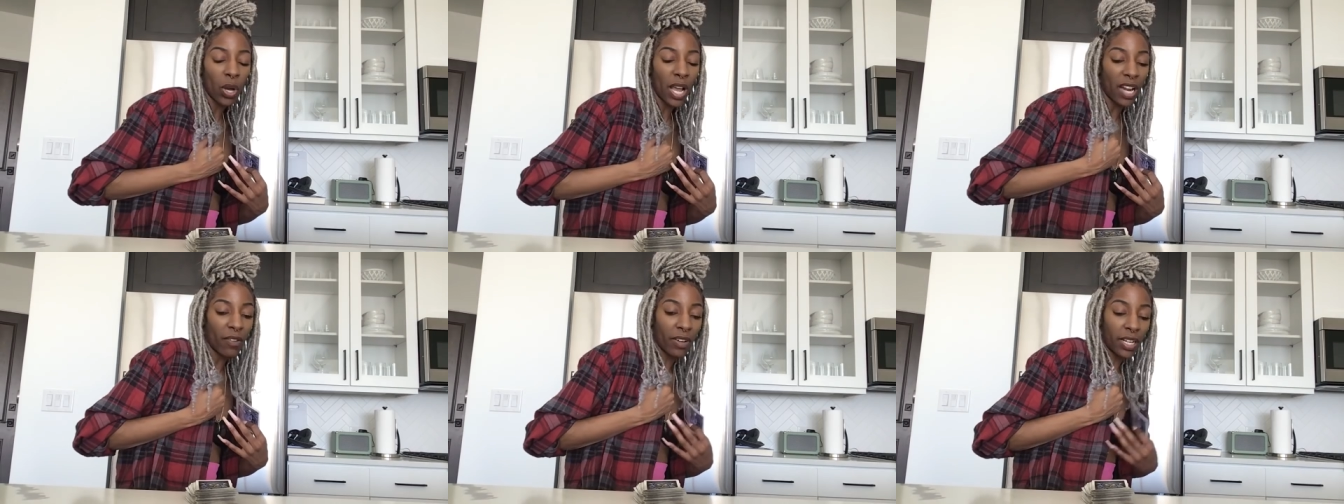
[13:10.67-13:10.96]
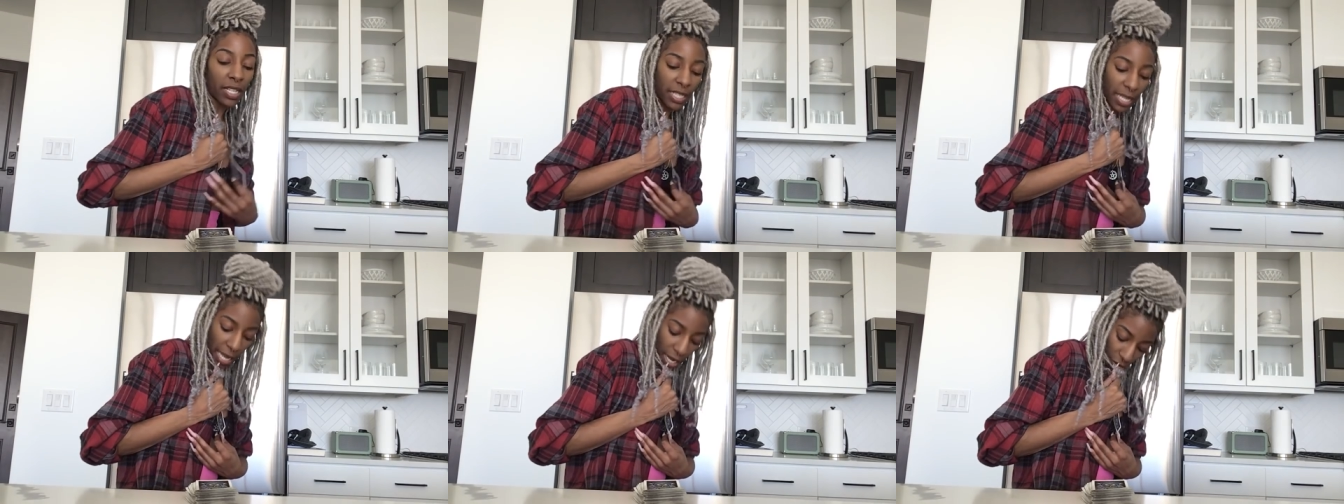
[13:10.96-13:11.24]

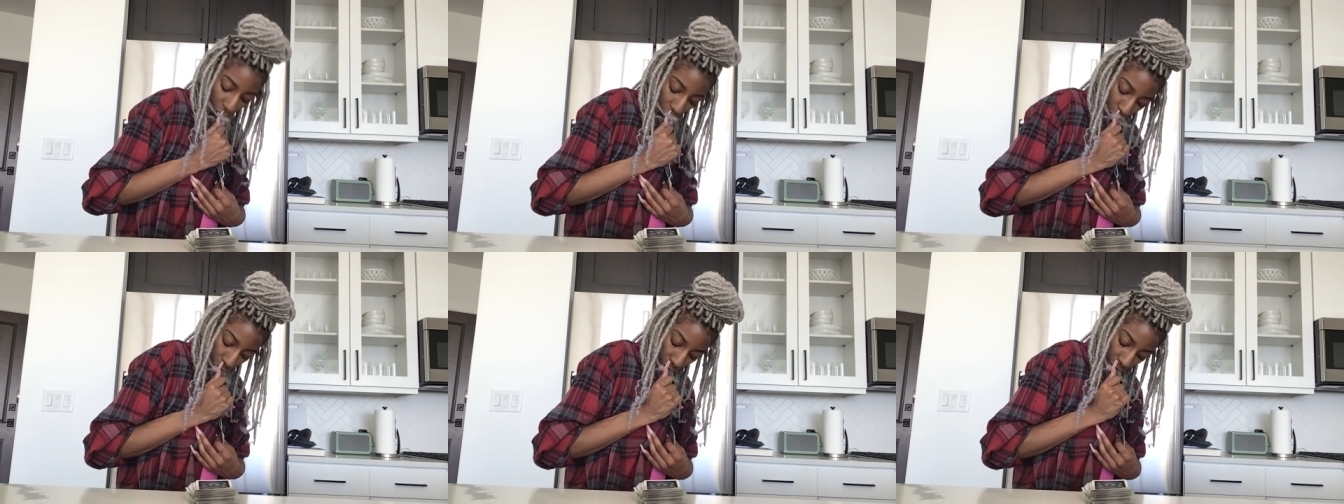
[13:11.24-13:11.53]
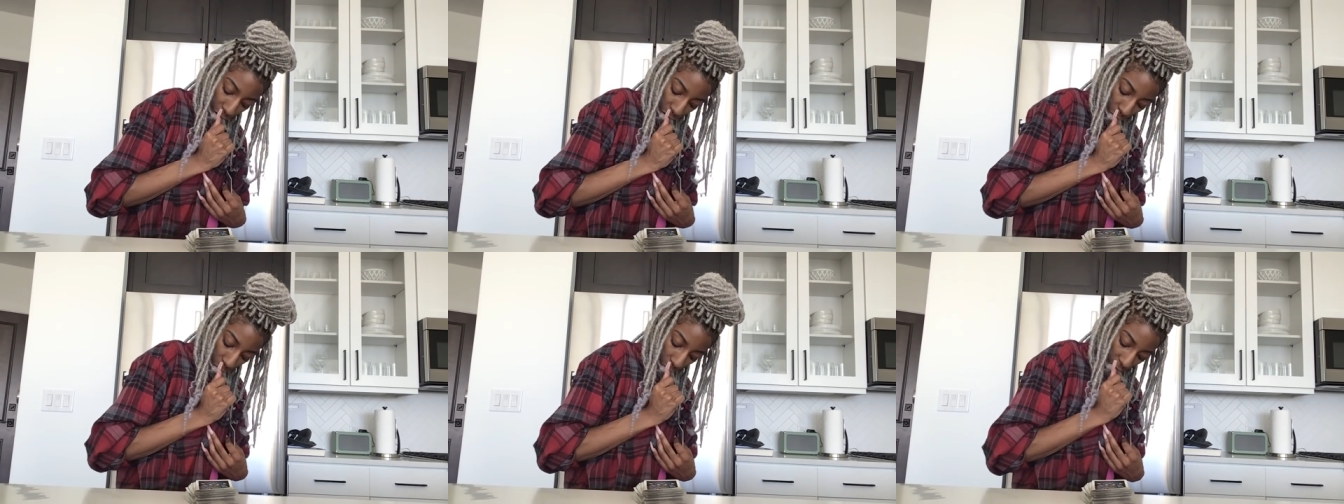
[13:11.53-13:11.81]
Every day you're
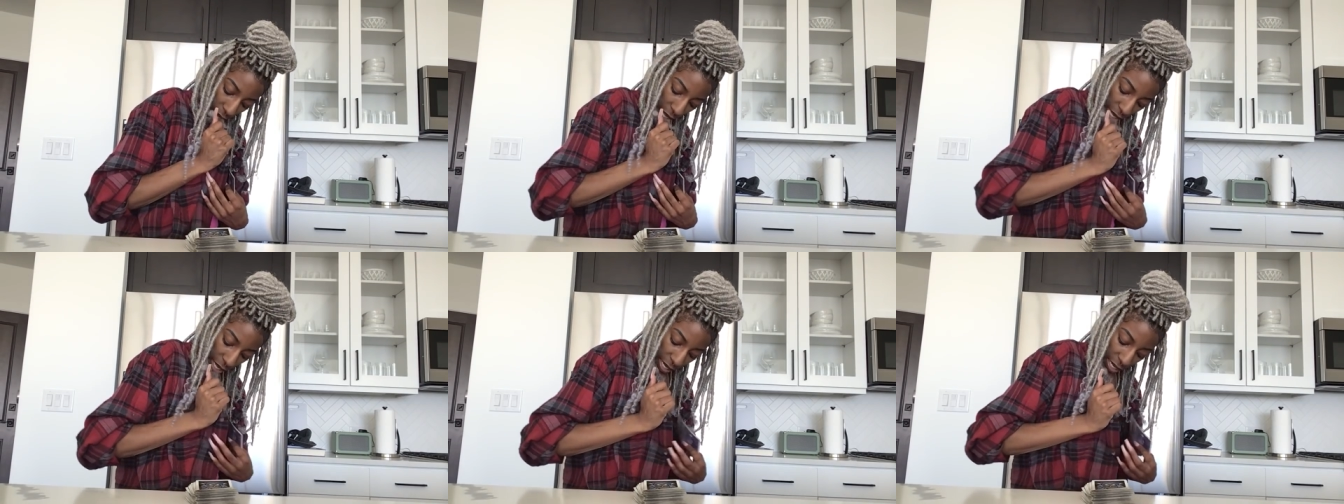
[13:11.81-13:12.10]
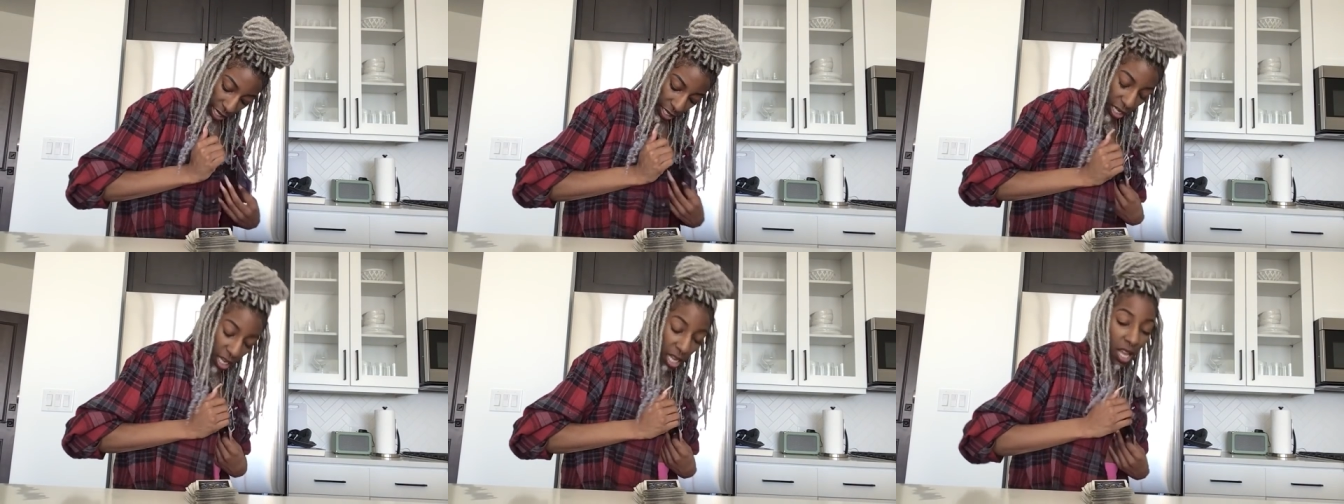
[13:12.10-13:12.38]
drinking
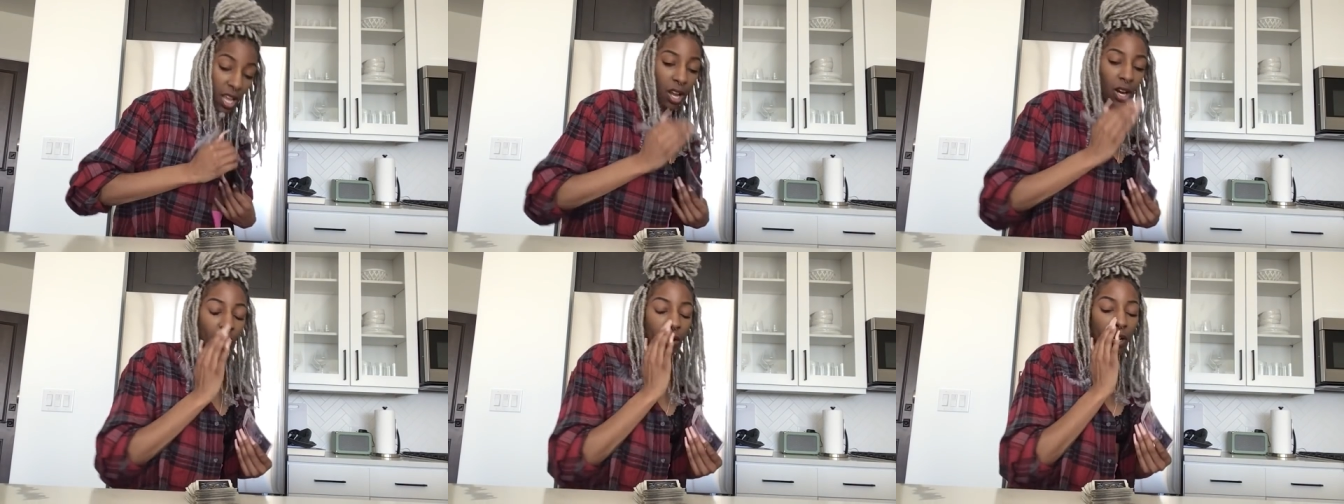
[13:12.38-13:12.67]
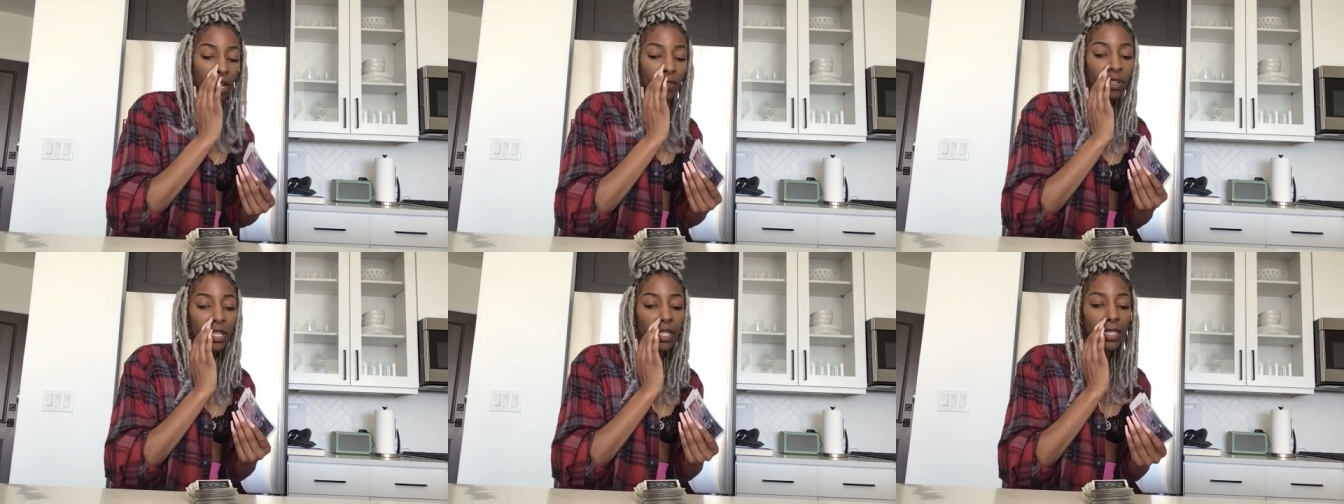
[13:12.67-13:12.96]
wine or
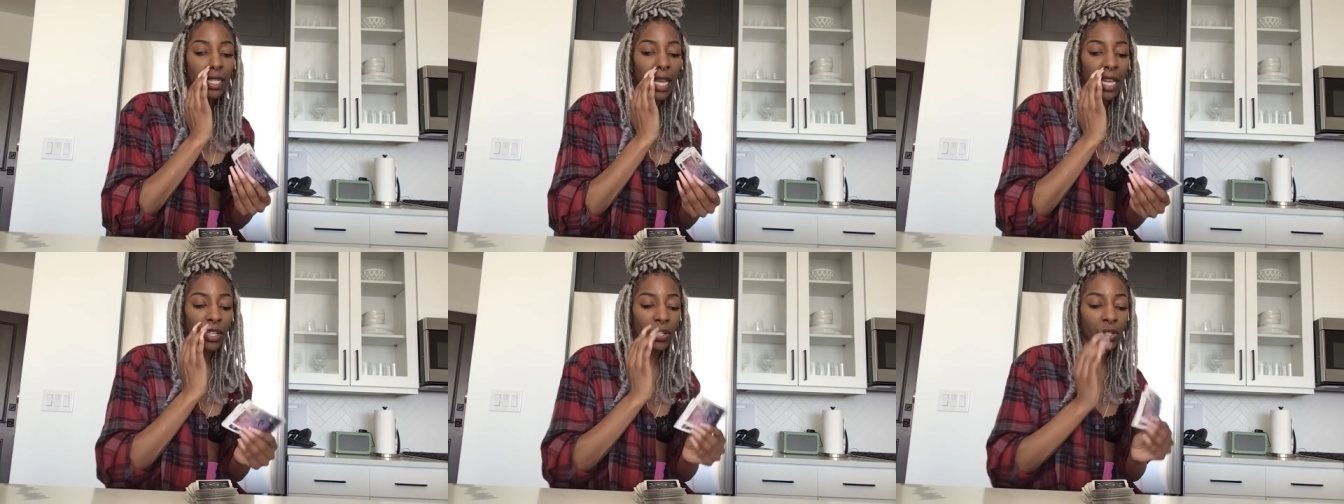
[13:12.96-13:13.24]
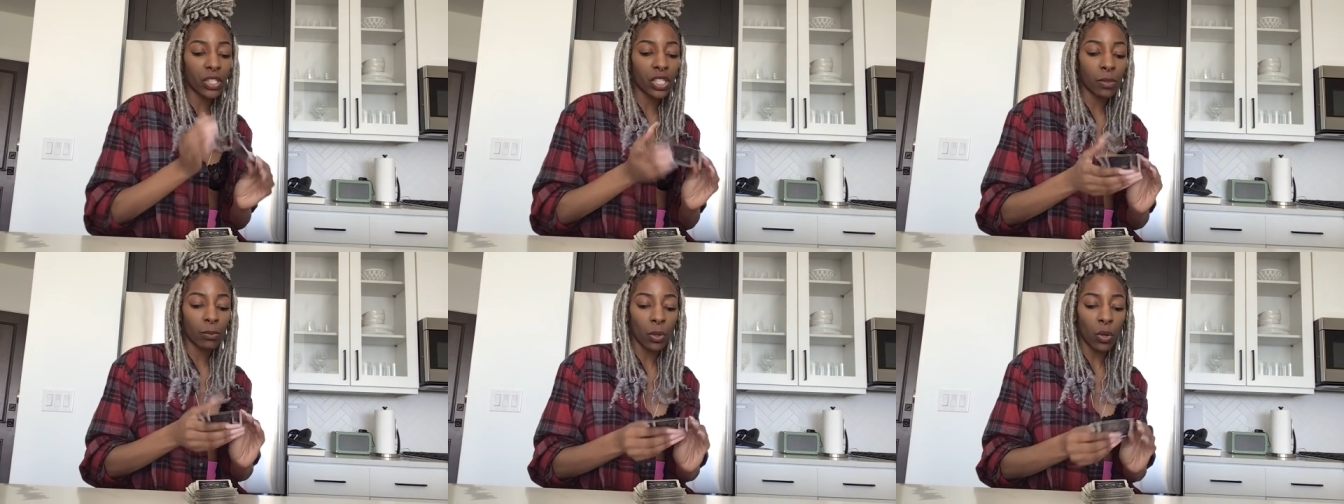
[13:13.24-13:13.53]
every day you're
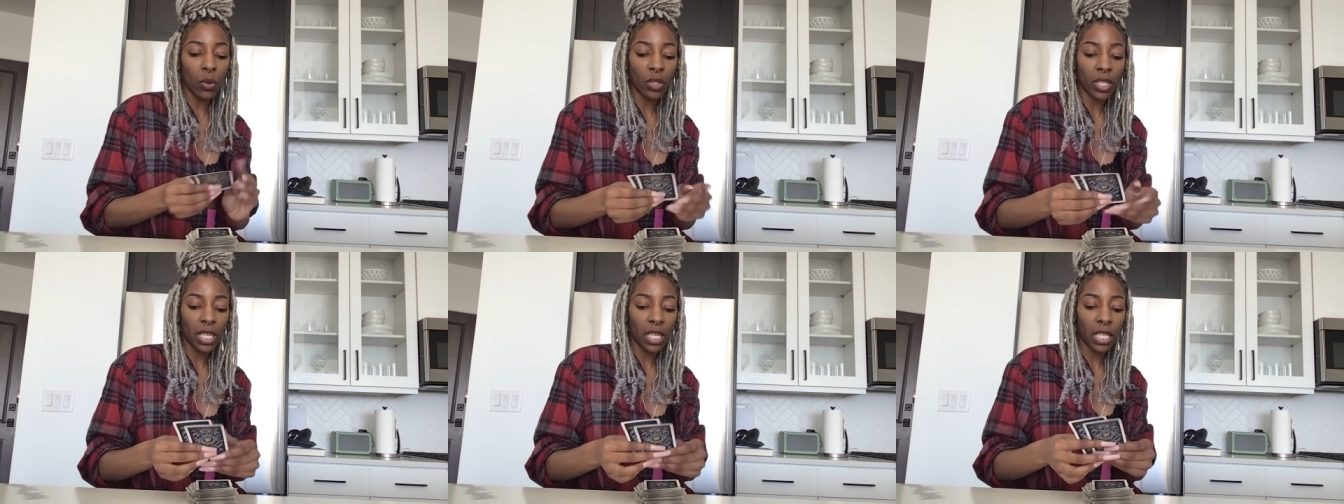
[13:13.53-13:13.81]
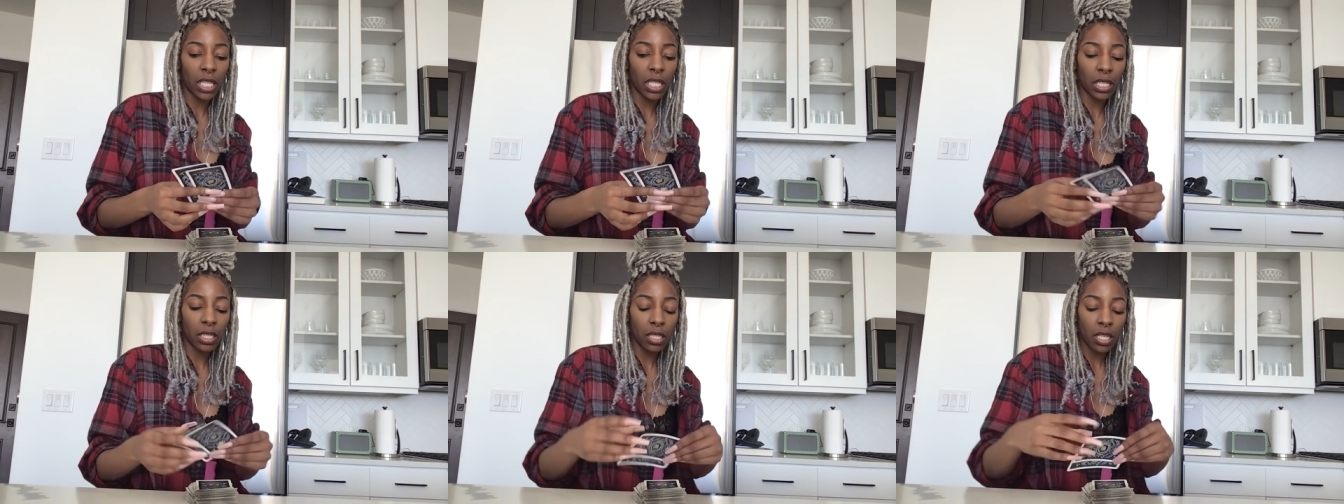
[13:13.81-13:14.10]

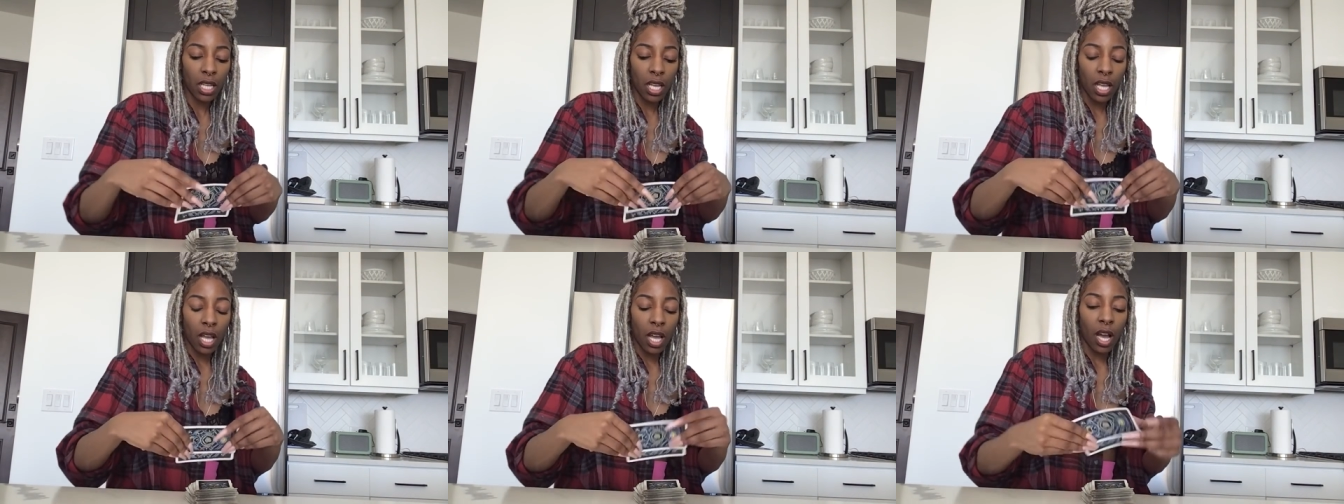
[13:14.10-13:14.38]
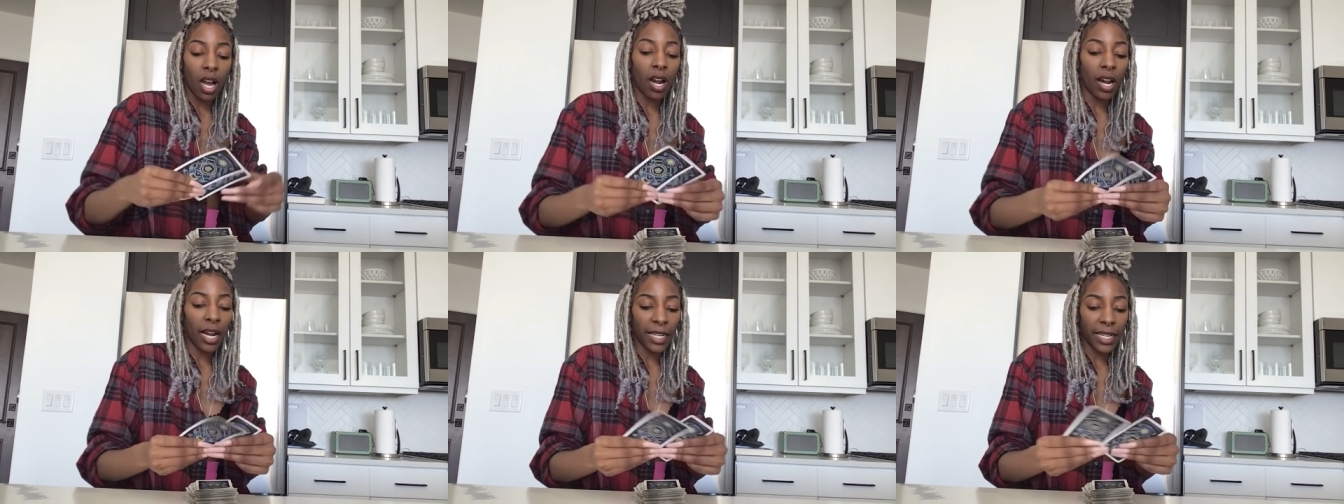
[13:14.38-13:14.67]
smoking
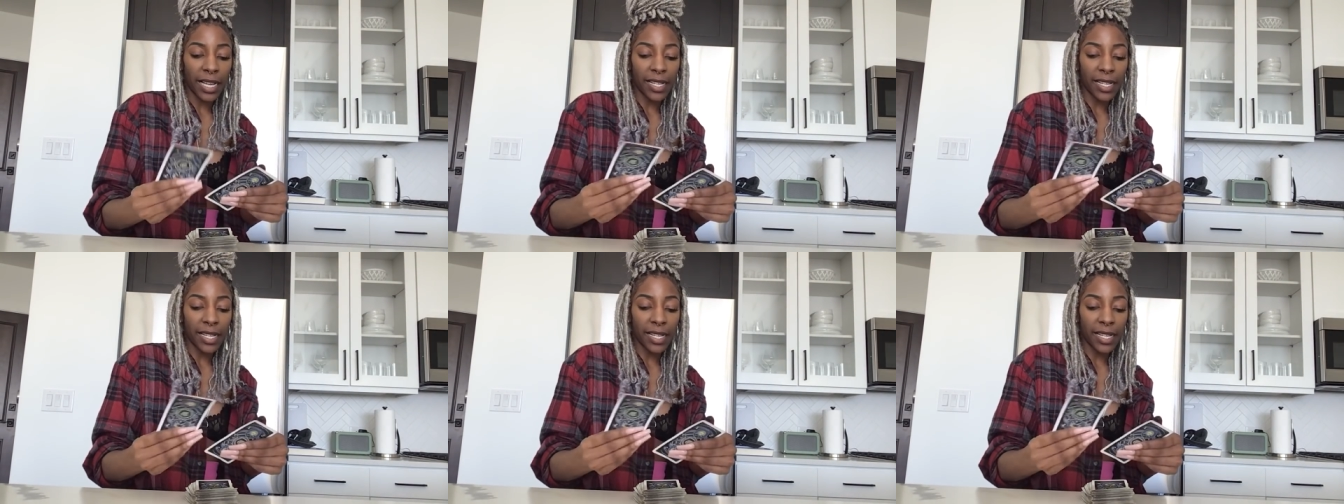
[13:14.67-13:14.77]
all right,